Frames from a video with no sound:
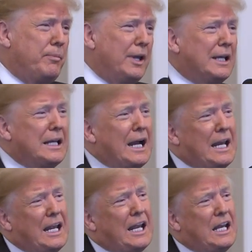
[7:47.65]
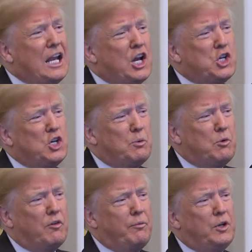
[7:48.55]
igniting a national
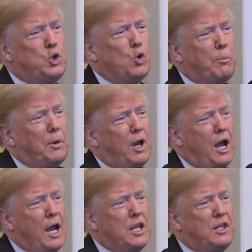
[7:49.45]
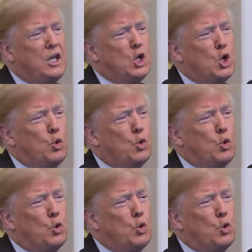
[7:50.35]
movement to apply the